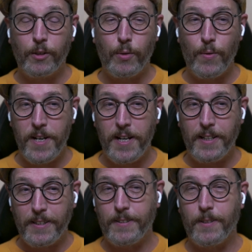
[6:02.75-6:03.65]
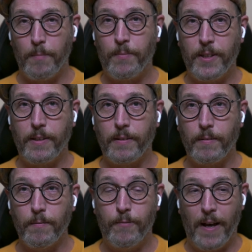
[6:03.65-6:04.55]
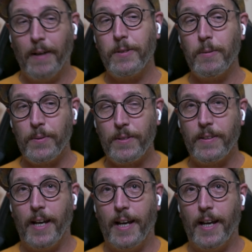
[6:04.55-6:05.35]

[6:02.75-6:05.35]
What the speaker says: creating something valuable